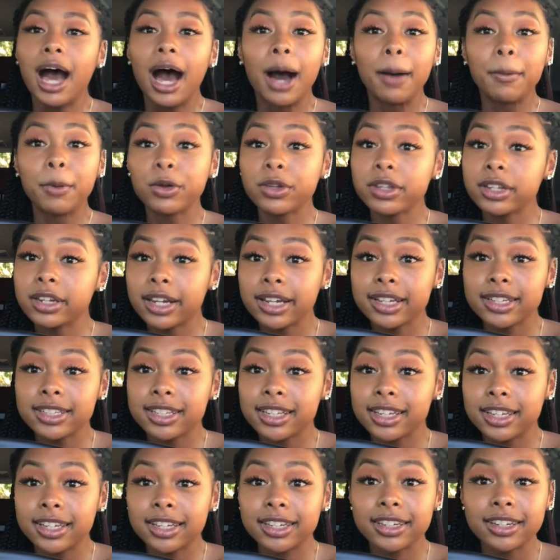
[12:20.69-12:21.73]
I'm only
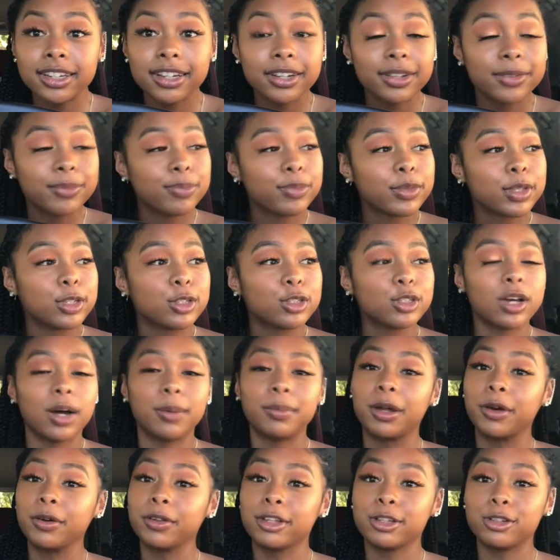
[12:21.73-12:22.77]
19, so I'm
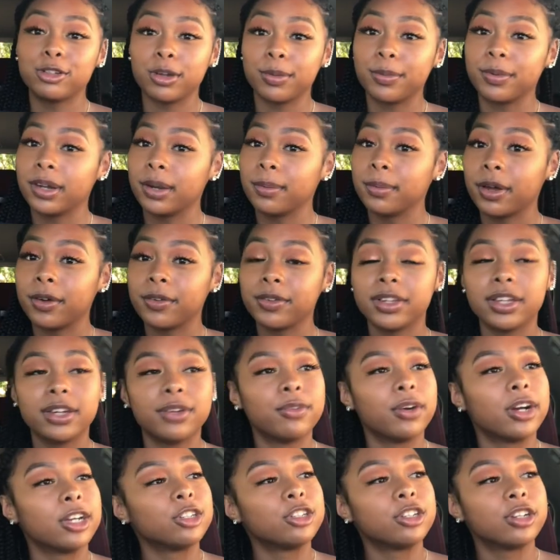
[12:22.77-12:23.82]
not really tripping. I'm not really
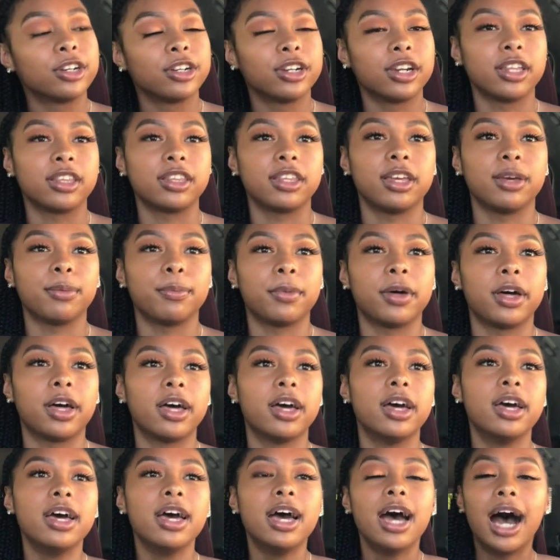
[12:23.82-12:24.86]
rushing or nothing, but
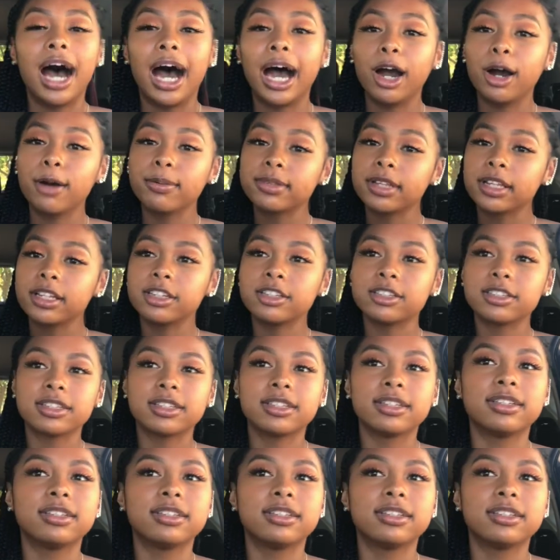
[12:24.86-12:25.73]
I hope that just